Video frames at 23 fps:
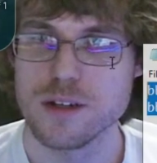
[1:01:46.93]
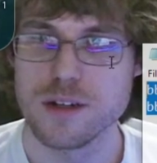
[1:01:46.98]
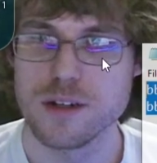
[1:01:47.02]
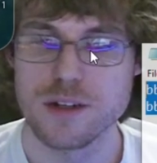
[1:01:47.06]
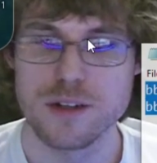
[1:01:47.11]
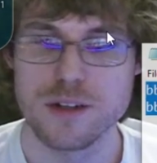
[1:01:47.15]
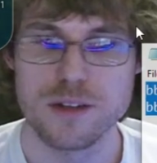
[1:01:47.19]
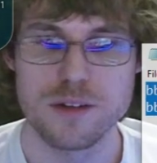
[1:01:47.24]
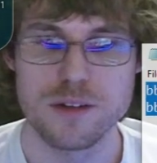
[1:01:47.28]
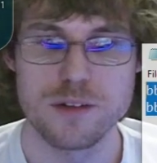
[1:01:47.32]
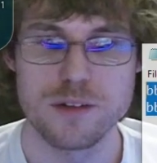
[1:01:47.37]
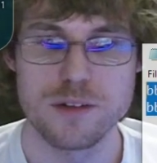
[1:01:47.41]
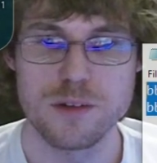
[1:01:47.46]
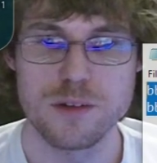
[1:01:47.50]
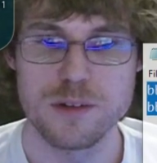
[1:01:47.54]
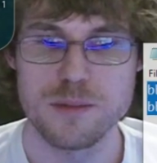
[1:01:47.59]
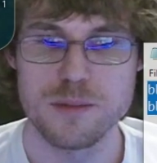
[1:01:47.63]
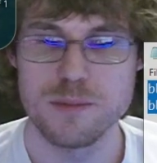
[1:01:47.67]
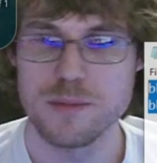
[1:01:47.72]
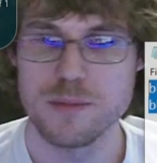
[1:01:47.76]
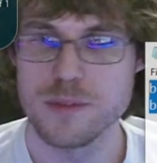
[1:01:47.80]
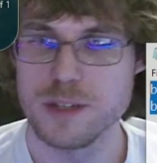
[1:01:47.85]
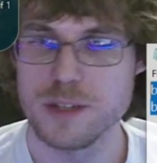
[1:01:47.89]
So
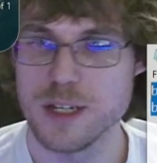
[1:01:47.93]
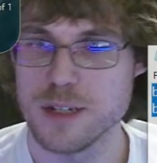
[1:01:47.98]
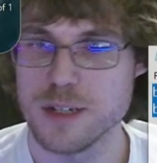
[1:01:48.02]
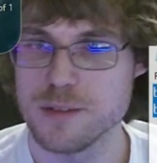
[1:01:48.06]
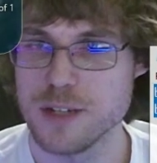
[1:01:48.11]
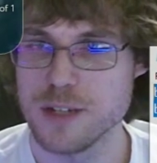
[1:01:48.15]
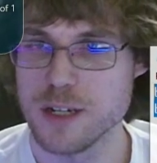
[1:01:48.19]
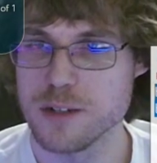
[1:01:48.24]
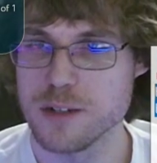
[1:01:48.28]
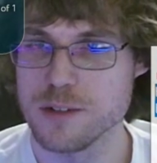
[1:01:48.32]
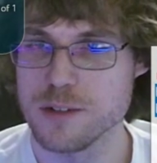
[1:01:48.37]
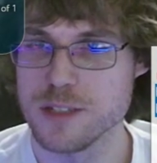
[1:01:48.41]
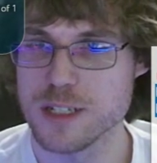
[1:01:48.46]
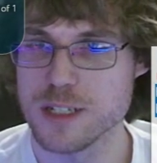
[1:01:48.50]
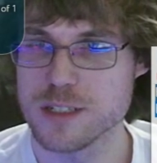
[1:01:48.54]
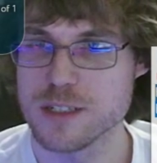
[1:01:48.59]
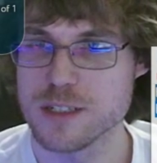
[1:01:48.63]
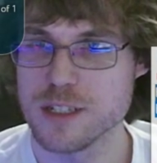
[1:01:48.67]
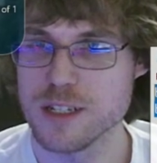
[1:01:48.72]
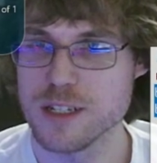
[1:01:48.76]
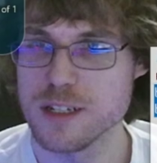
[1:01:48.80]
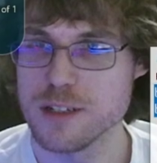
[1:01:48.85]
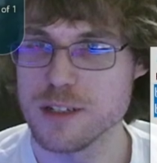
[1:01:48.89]
yeah, toggle next
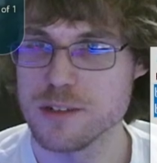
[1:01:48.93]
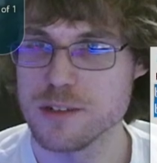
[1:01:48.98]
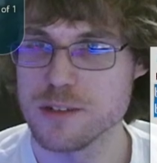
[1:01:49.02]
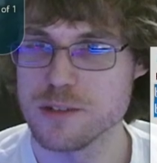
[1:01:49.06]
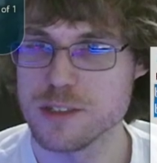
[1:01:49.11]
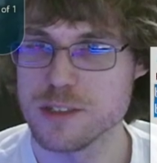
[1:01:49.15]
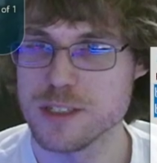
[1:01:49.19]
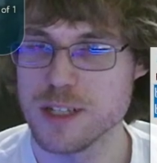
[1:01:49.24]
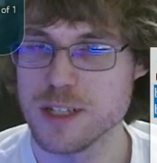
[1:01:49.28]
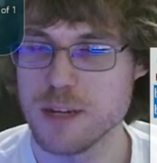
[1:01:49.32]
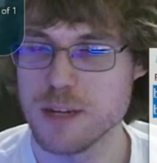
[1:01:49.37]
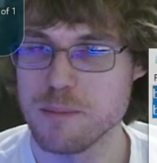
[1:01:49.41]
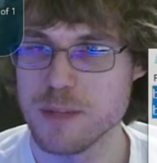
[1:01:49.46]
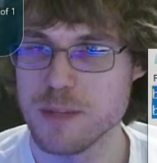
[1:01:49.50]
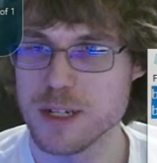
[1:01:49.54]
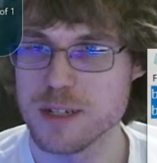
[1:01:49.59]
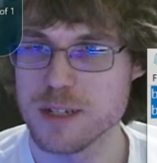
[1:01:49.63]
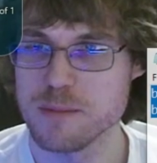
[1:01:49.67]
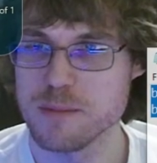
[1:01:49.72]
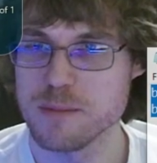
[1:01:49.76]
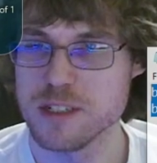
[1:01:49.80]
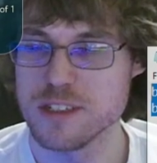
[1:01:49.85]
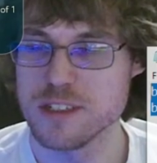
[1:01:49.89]
key, it'll just make
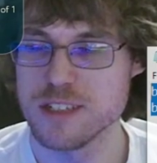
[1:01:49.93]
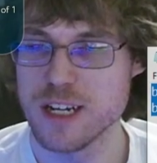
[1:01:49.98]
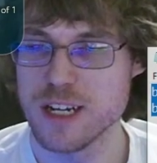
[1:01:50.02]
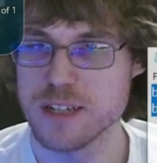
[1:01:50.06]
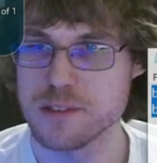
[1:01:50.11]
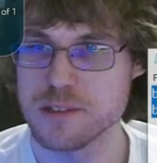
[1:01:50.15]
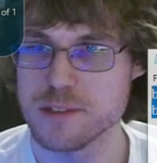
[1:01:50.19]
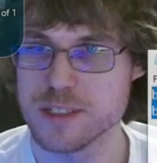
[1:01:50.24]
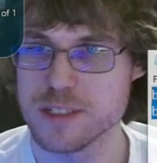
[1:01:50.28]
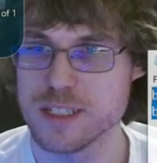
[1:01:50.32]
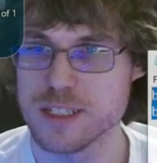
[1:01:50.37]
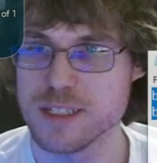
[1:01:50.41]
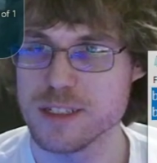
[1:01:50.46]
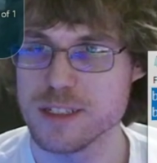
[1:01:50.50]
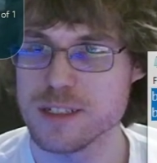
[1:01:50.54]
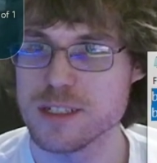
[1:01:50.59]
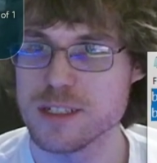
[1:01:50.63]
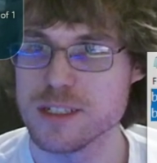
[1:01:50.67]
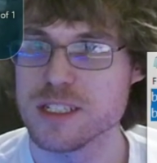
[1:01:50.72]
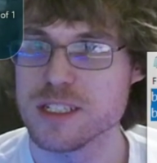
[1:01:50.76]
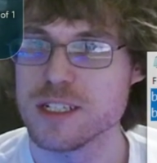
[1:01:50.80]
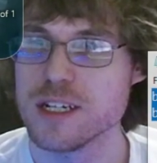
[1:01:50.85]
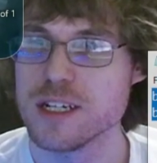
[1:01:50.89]
them into toggle
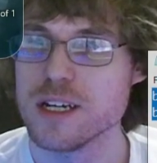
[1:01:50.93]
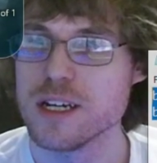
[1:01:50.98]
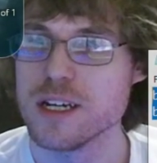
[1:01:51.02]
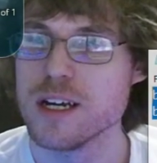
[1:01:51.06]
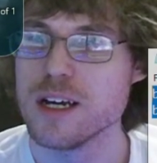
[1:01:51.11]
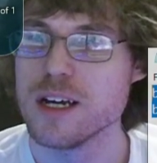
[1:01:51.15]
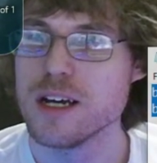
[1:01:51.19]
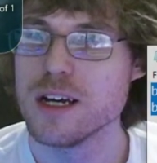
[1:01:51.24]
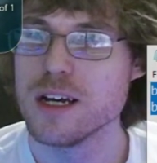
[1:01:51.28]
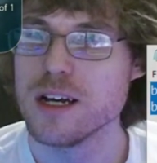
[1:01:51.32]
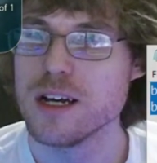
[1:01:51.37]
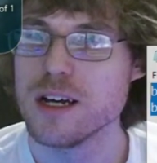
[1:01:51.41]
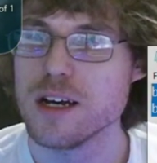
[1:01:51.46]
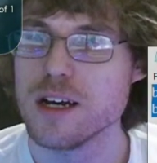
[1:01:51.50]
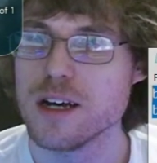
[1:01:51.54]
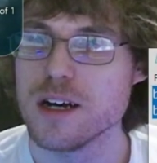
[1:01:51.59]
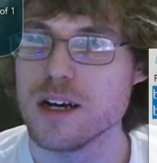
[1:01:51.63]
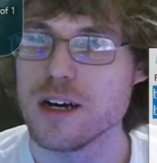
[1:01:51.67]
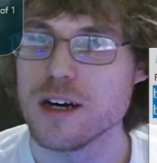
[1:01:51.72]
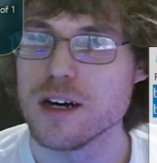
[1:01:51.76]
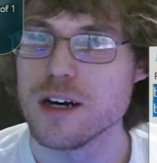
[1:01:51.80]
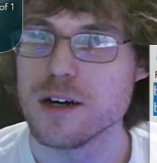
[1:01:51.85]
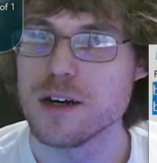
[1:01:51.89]
keys.
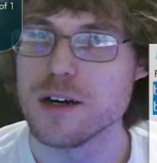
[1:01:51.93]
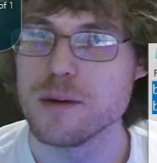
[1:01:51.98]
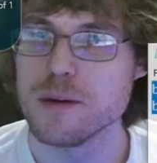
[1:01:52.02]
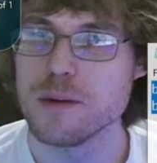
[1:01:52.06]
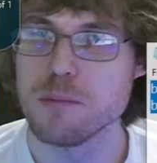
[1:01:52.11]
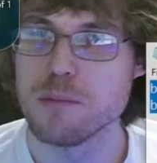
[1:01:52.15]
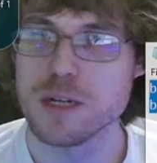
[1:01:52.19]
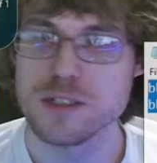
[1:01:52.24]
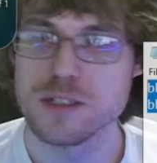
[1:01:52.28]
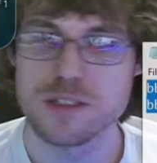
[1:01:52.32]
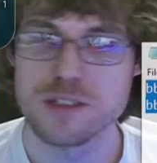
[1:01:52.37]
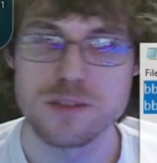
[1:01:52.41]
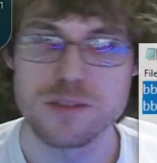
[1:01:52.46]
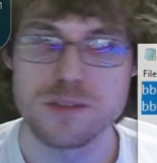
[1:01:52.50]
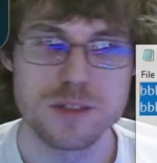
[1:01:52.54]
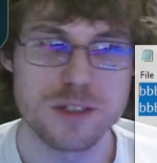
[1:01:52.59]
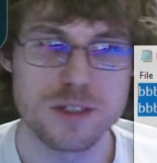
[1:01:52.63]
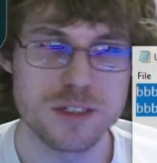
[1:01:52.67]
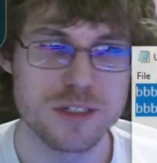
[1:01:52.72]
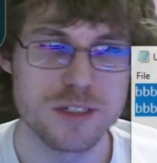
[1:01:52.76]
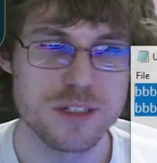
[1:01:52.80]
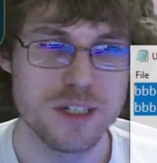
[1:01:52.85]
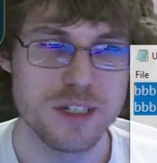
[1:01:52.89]
Mouse wheel
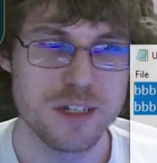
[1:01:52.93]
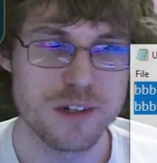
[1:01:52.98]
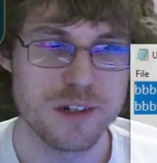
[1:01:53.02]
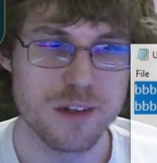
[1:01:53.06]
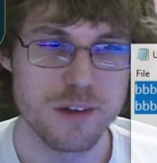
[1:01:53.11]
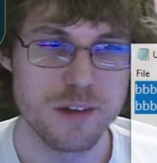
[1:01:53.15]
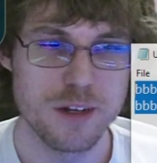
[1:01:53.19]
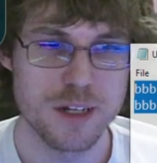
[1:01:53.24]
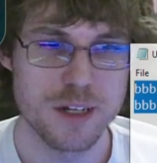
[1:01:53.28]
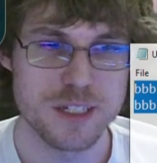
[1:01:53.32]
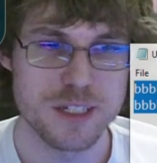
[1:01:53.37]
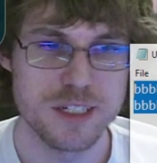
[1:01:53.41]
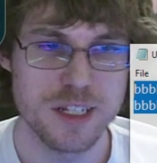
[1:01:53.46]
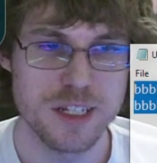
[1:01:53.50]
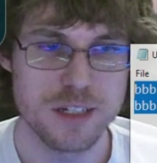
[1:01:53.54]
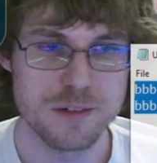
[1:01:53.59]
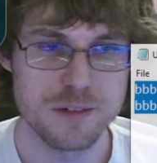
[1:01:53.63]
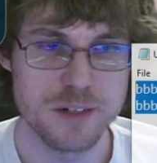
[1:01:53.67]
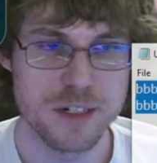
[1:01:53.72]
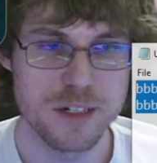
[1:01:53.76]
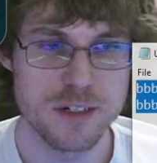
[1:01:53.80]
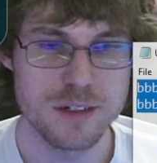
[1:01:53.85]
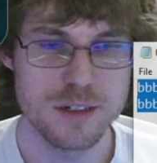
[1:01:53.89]

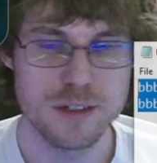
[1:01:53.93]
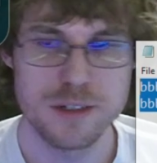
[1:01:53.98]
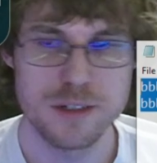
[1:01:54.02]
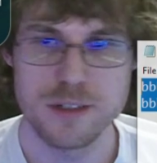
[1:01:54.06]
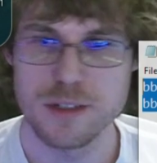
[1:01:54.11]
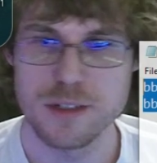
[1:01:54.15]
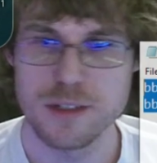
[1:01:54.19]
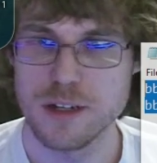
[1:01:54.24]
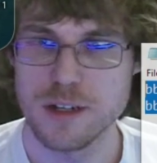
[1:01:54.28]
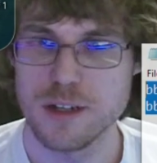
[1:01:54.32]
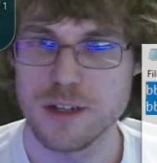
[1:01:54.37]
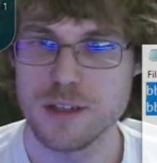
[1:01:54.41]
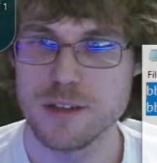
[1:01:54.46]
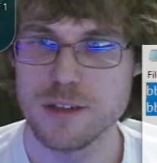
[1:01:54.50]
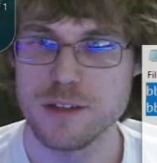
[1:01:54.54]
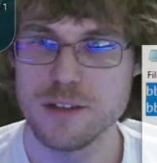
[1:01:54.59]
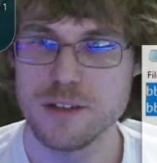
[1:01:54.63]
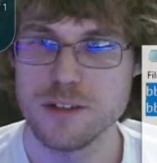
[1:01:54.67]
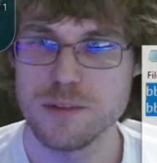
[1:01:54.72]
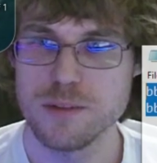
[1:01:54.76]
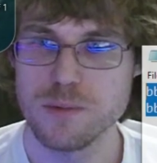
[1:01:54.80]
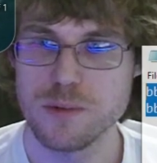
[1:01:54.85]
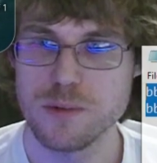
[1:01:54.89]
accelerator.
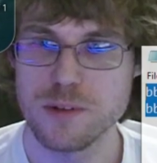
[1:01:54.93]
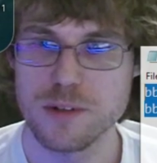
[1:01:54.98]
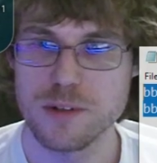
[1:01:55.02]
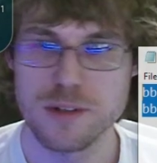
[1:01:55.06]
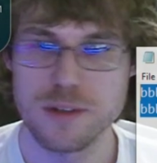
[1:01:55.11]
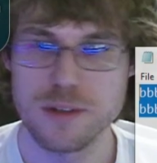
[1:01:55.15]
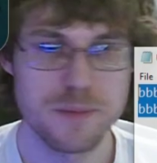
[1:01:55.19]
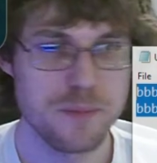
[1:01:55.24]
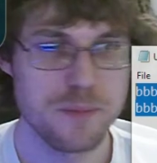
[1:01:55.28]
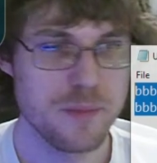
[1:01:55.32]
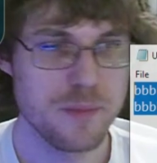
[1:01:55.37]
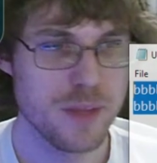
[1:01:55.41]
This one